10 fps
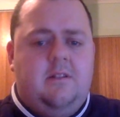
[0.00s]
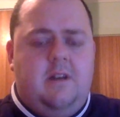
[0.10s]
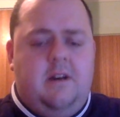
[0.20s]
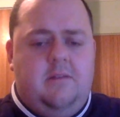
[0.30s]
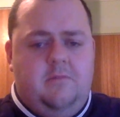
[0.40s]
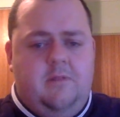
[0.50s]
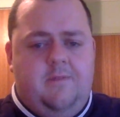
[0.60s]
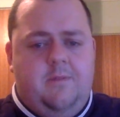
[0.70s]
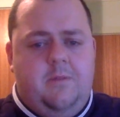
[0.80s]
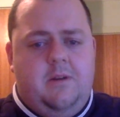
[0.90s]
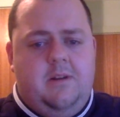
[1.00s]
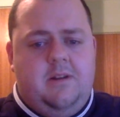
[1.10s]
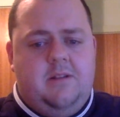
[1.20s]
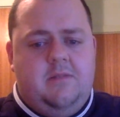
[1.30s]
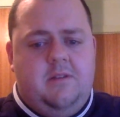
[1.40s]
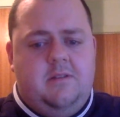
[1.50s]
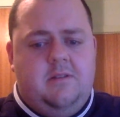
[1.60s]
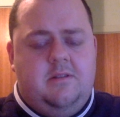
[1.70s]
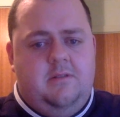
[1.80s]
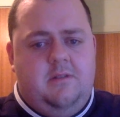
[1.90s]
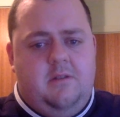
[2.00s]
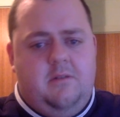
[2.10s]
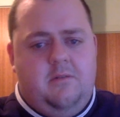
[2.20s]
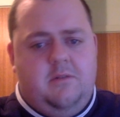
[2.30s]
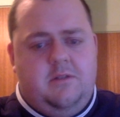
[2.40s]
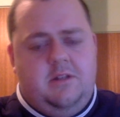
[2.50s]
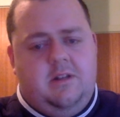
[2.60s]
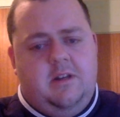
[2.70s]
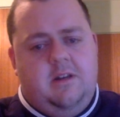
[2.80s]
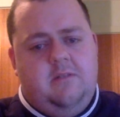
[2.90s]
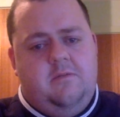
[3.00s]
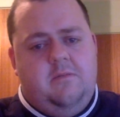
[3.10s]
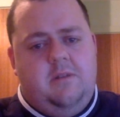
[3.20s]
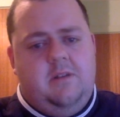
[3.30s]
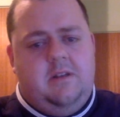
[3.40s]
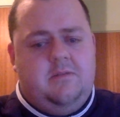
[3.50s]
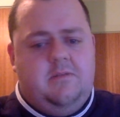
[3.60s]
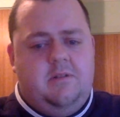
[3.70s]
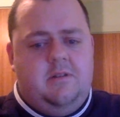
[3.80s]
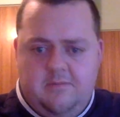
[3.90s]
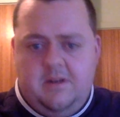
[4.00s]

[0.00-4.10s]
Carlton will have to buy next week, so no watching Carlton for me next week.